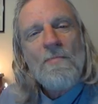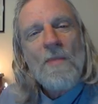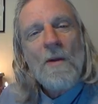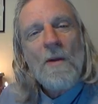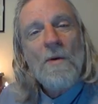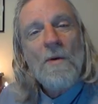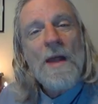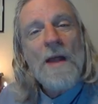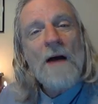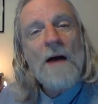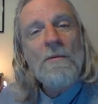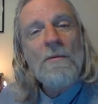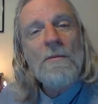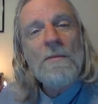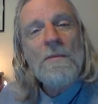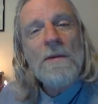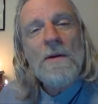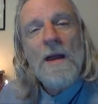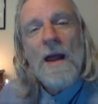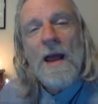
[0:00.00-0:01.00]
without
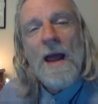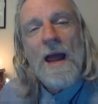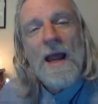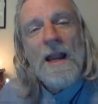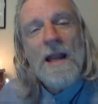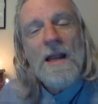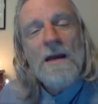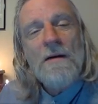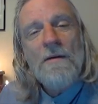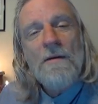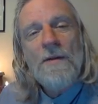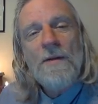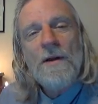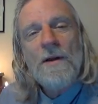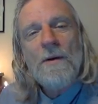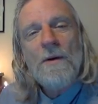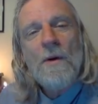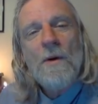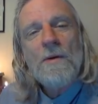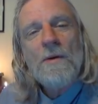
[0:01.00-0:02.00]
any of
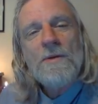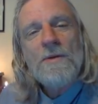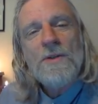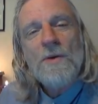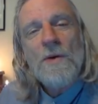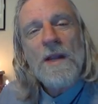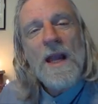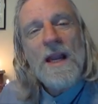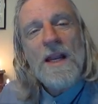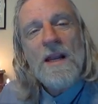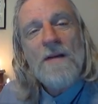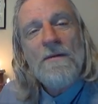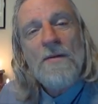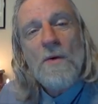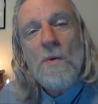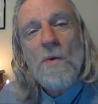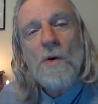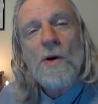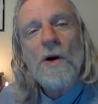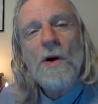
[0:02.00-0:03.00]
the doing any of
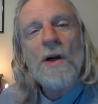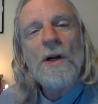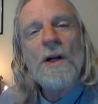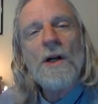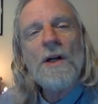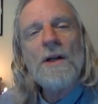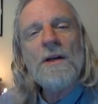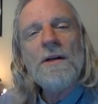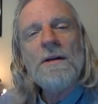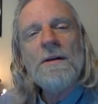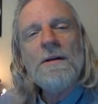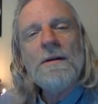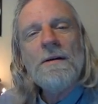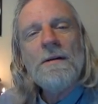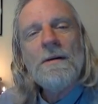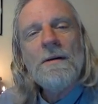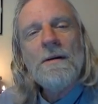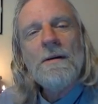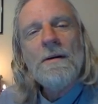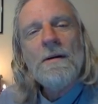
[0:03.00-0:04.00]
the work.
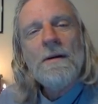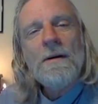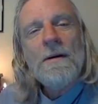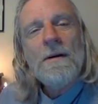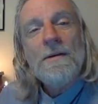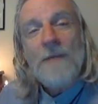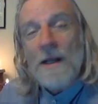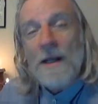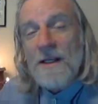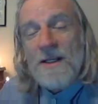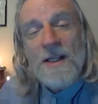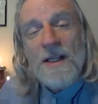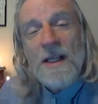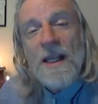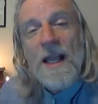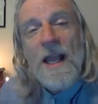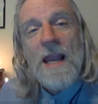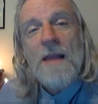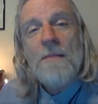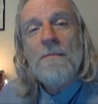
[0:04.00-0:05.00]
That's the
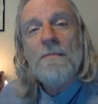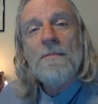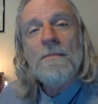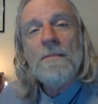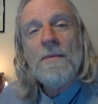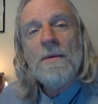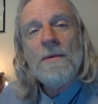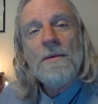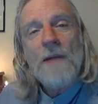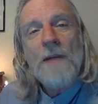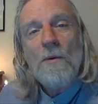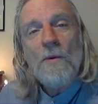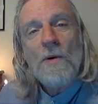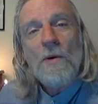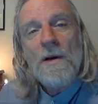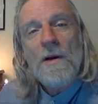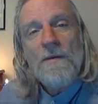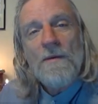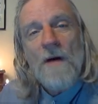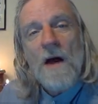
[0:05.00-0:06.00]
game that
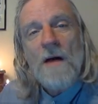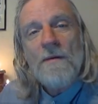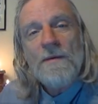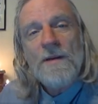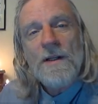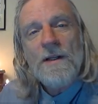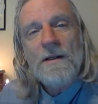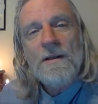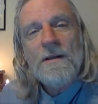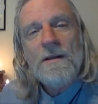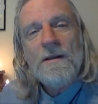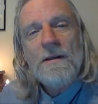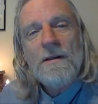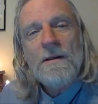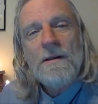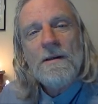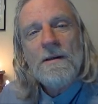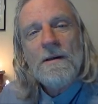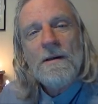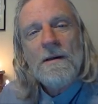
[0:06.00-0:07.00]
we're involved in.
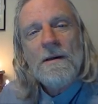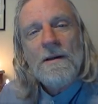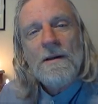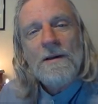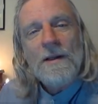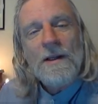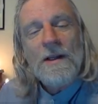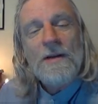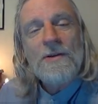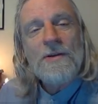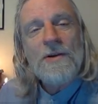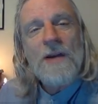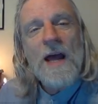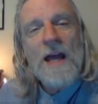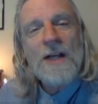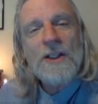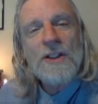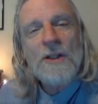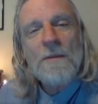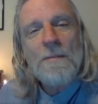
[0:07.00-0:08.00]
The
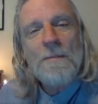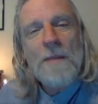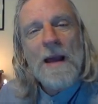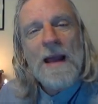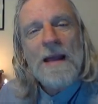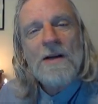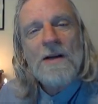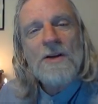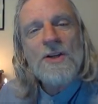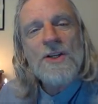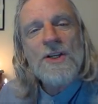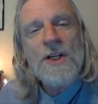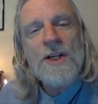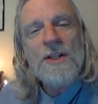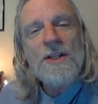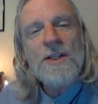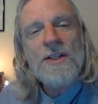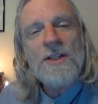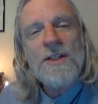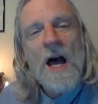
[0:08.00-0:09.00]
international bankers sit
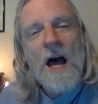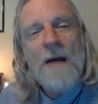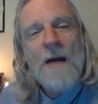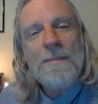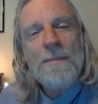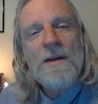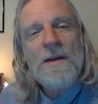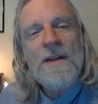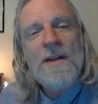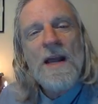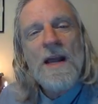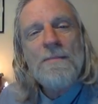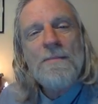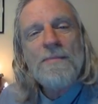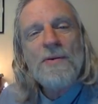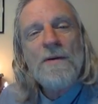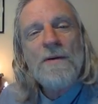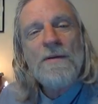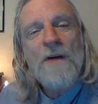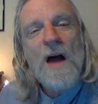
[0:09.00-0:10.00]
at the top and they
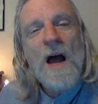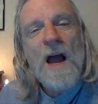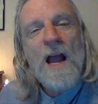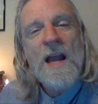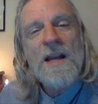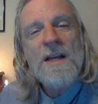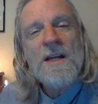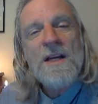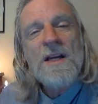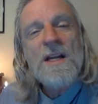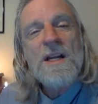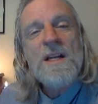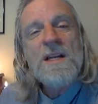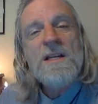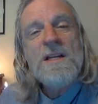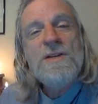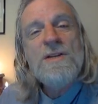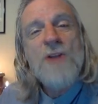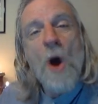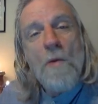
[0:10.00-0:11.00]
provide
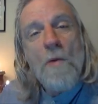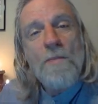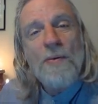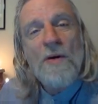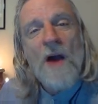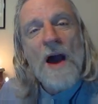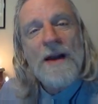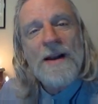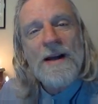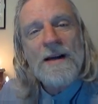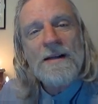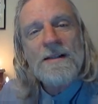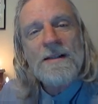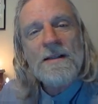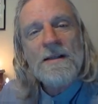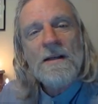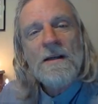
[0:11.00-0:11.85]
no product,